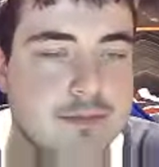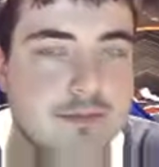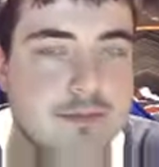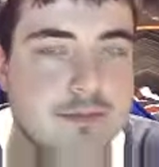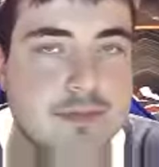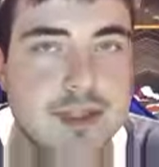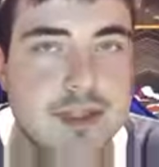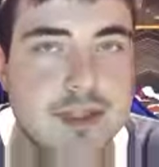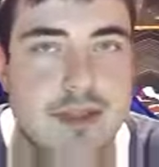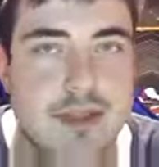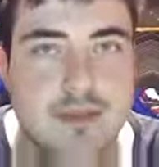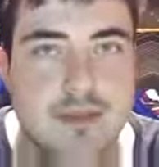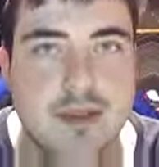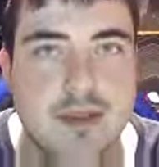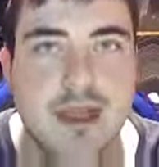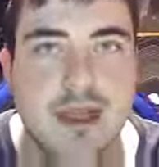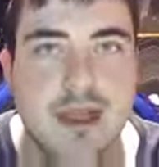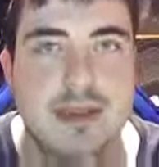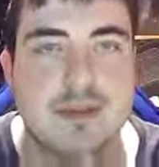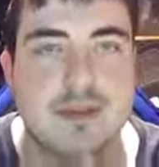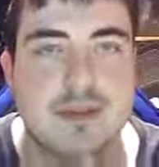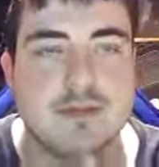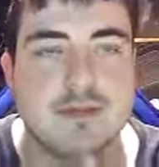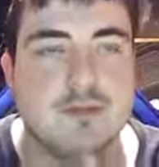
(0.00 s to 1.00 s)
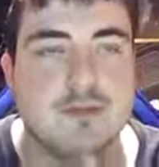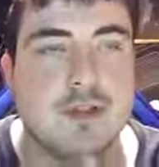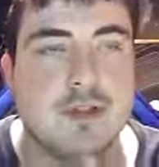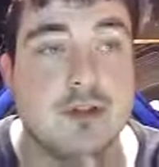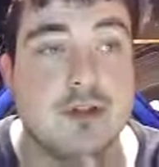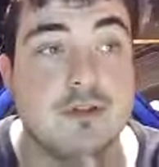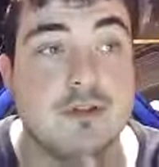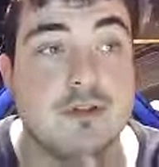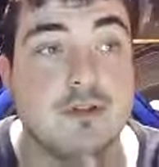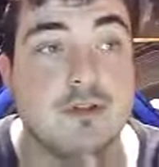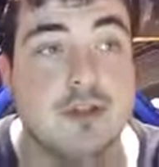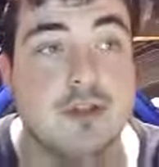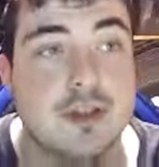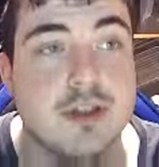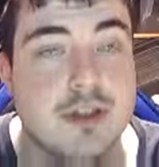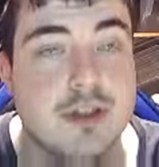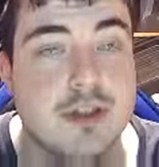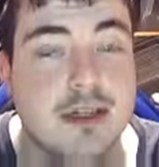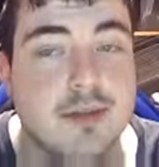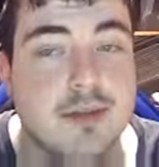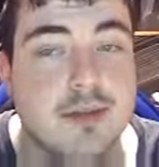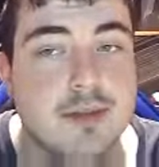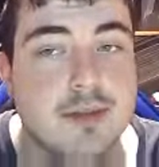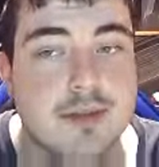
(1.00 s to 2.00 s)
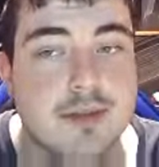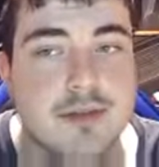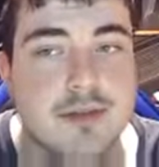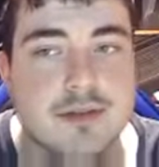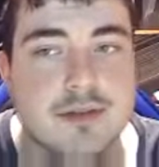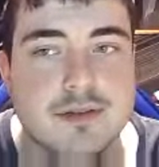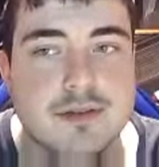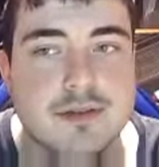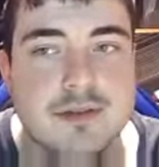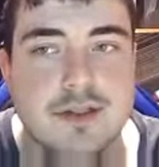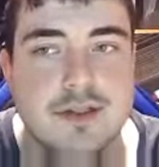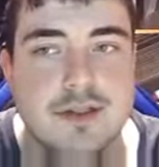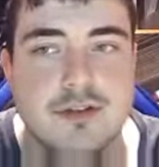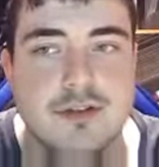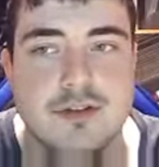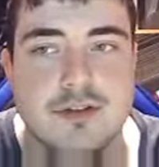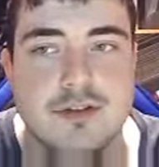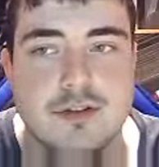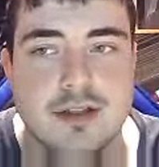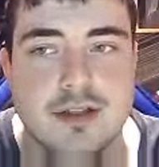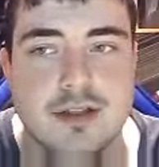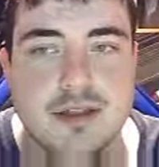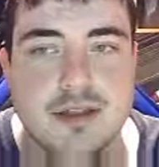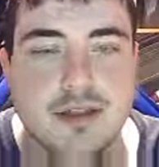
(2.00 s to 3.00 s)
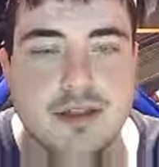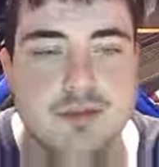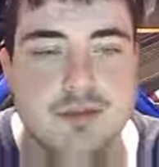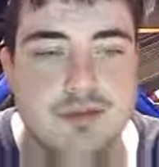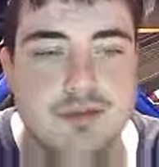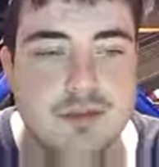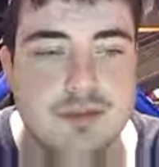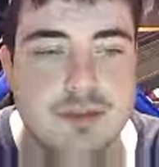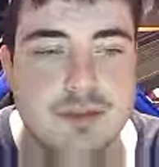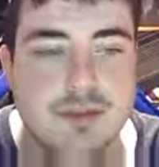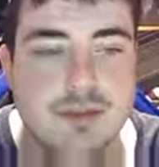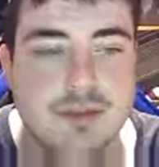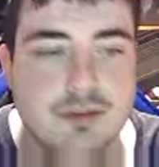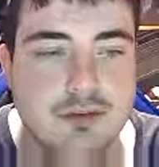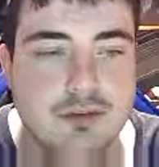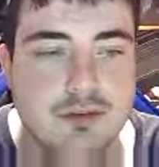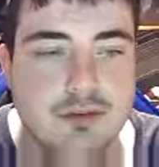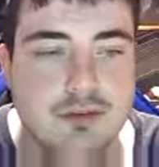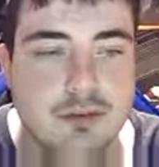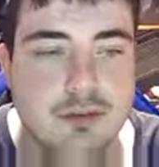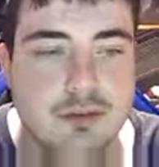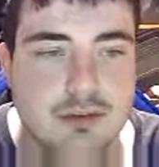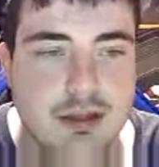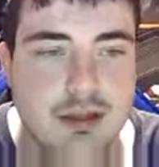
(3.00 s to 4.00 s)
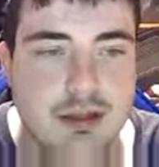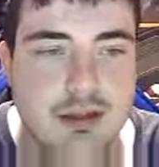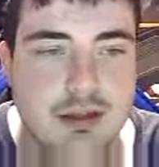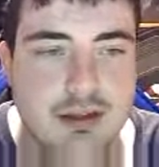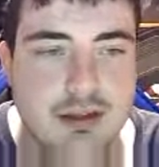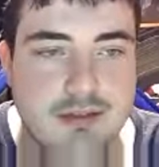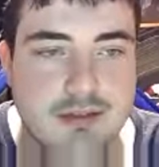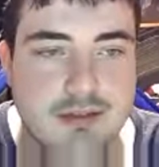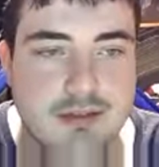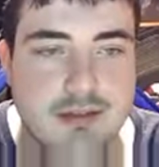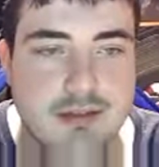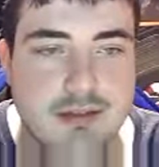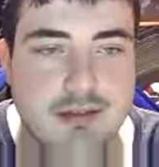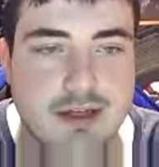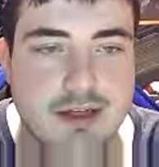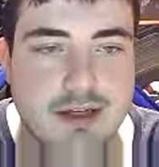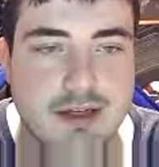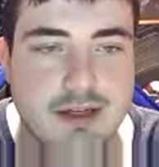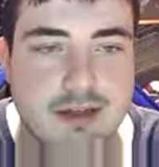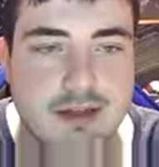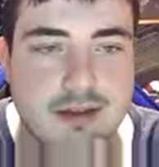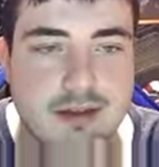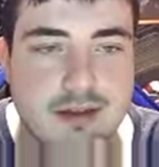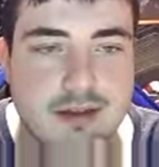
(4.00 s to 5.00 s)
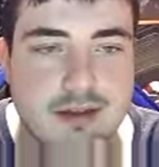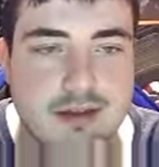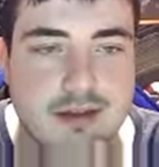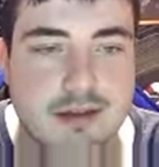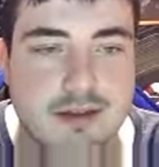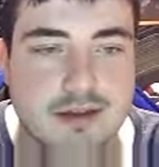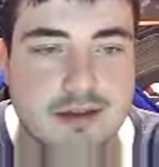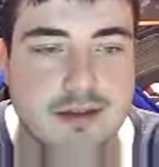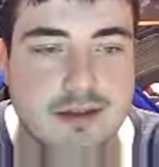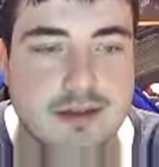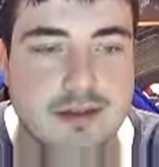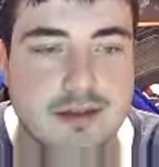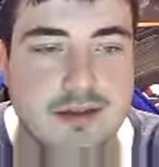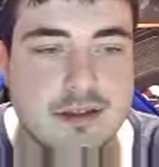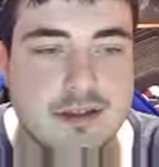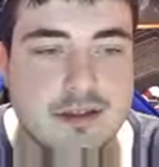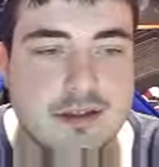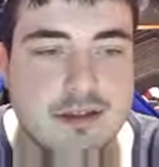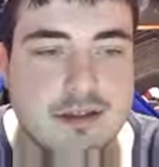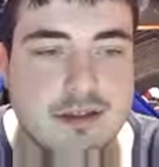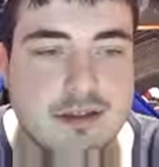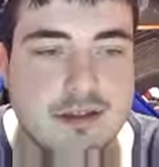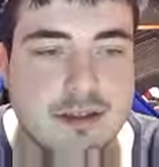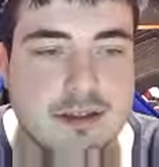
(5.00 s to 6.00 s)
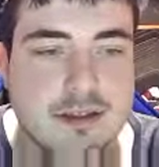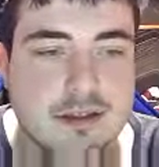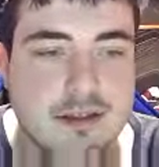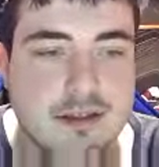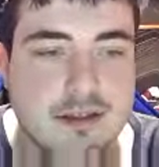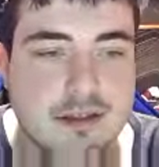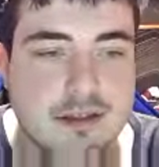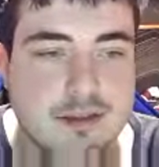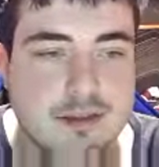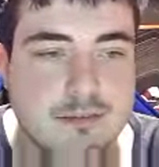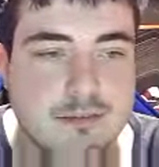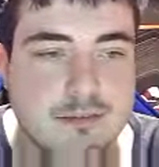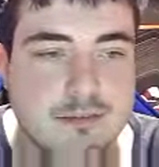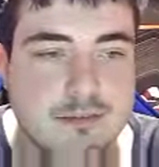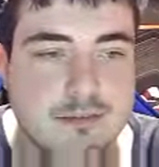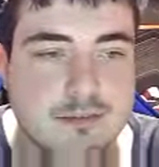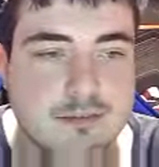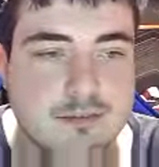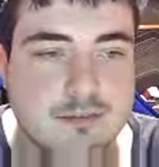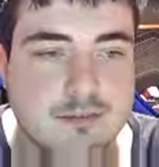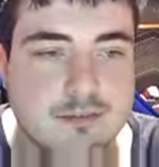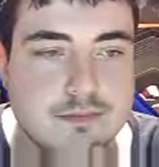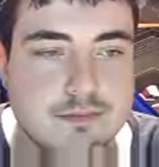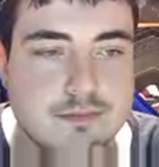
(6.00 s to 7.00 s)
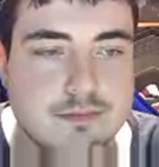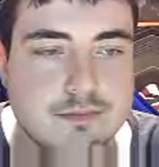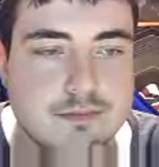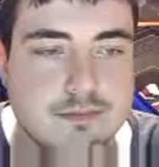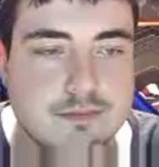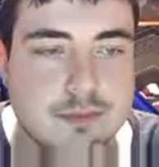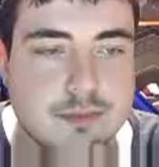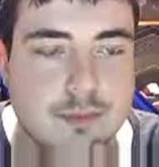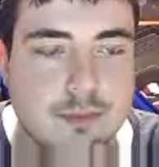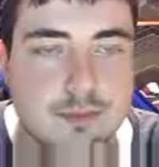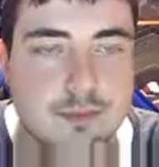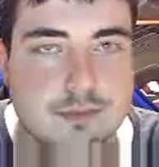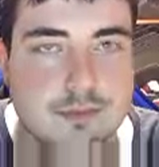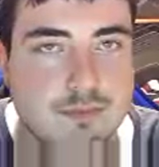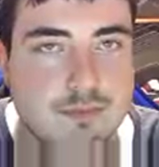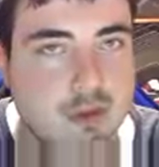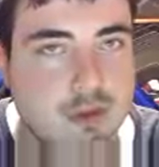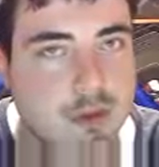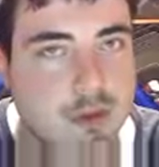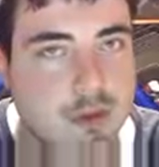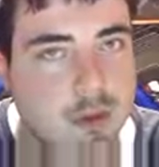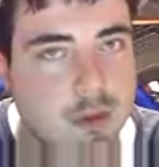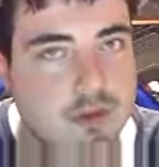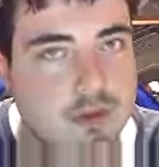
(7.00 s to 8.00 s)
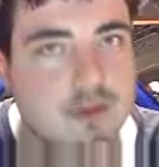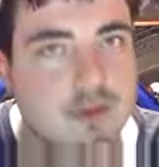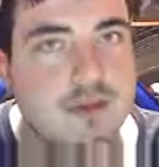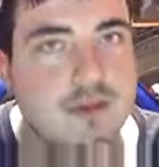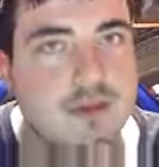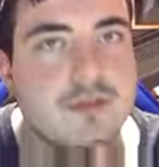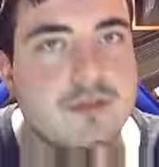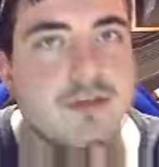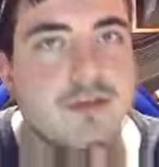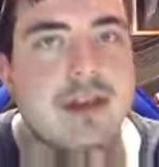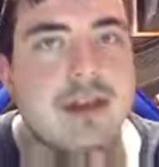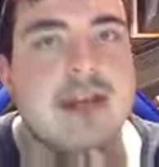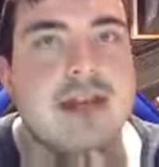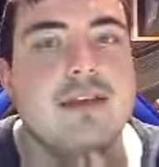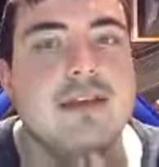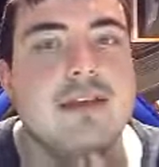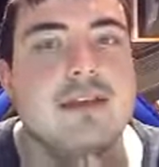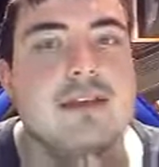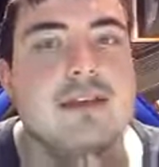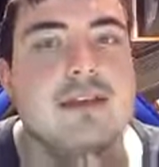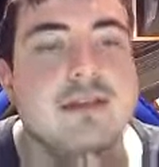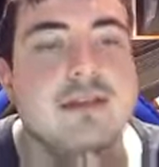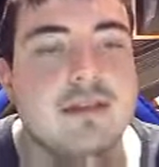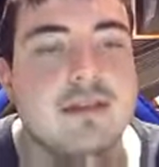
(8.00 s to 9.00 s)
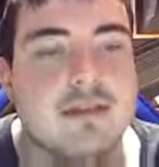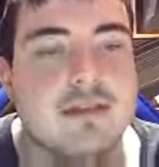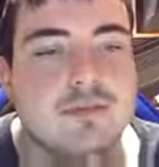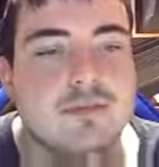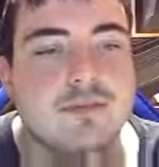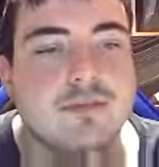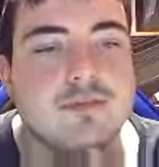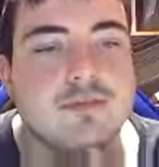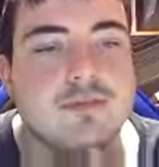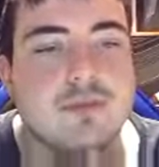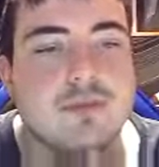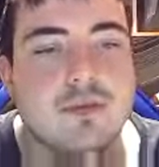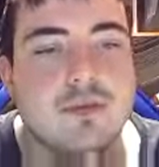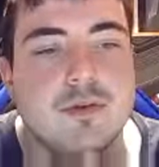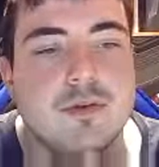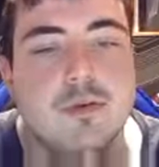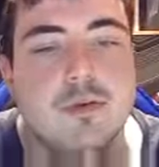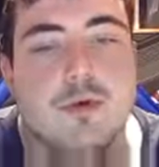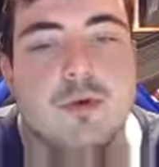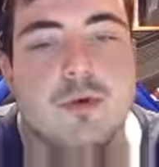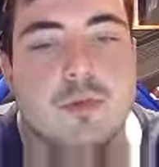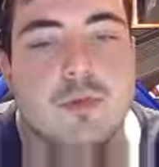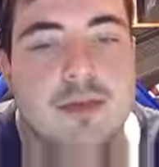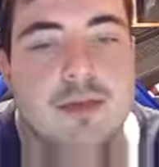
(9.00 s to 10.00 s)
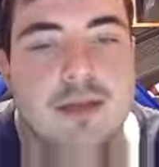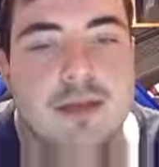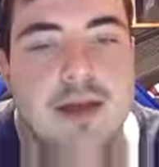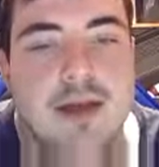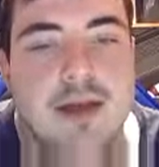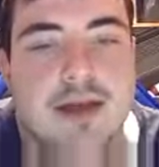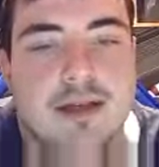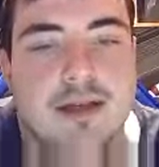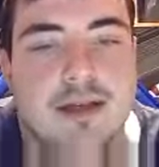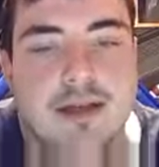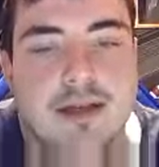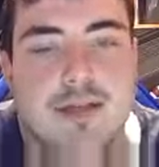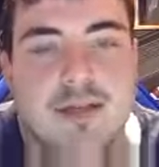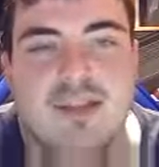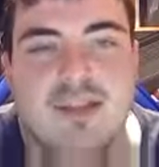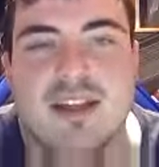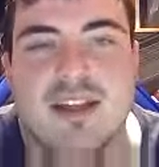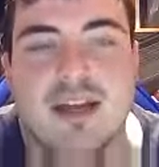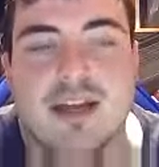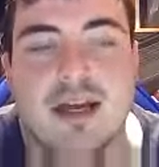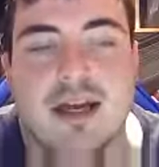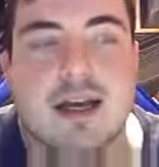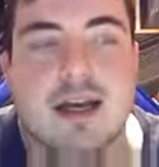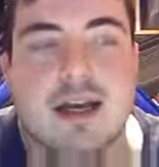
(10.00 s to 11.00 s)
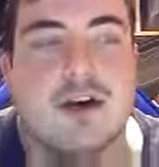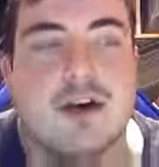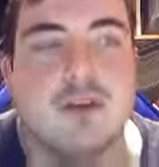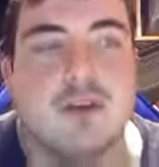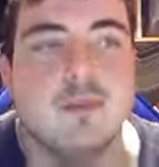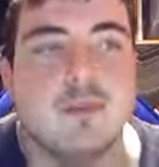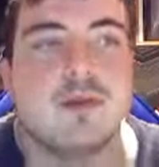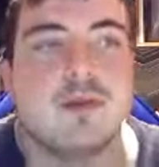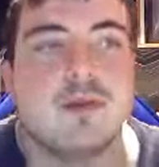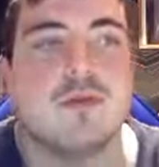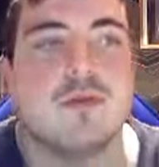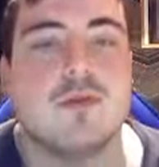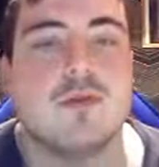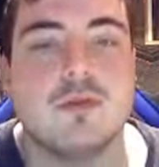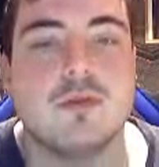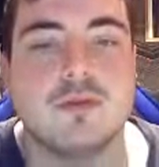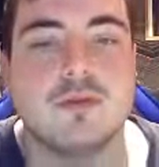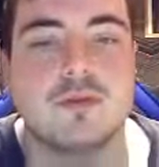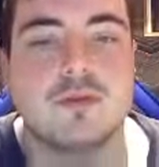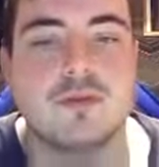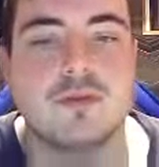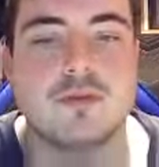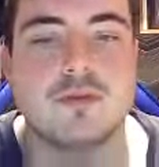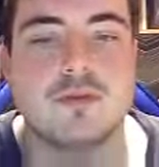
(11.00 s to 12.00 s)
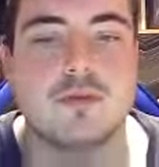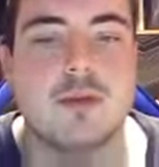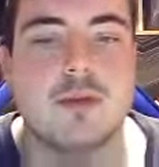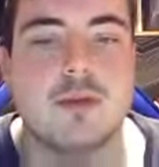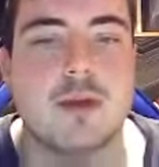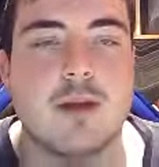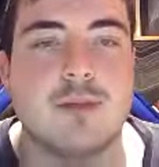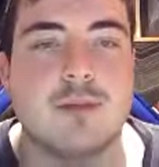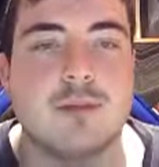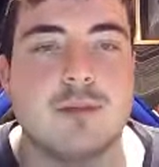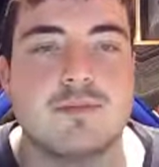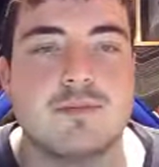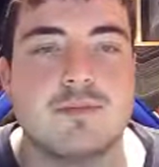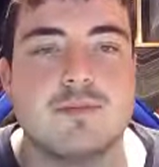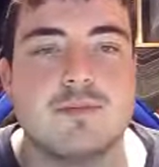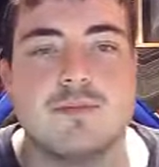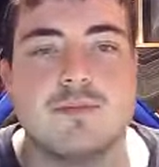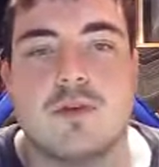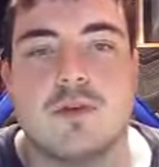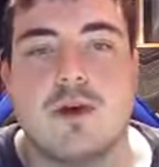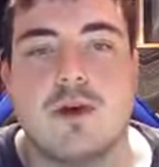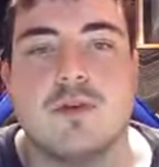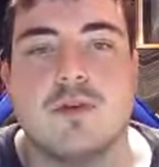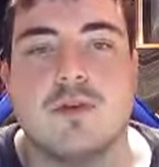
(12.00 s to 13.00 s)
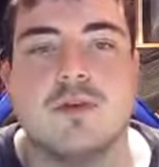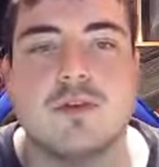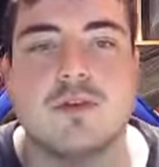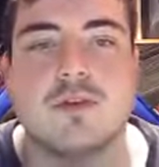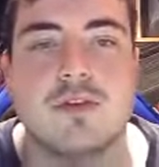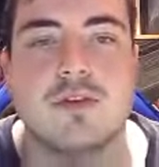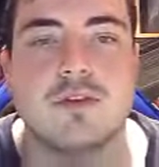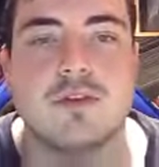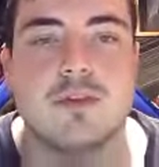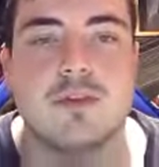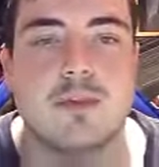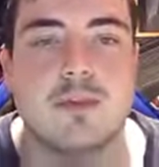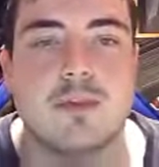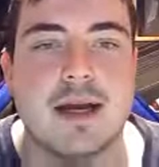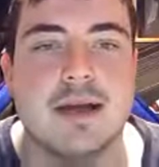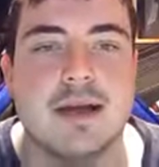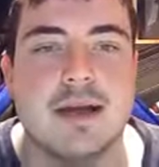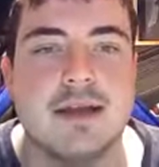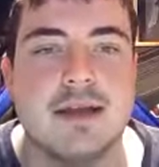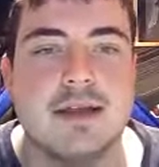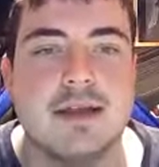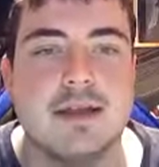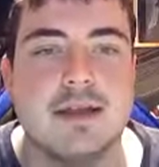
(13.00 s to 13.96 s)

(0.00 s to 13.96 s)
you know, he had a, a, cruciate ligament injury, and we all know that that's a career ender. Um, but we're holding the faith, hoping that if he can get a couple of goals, grab his confidence back,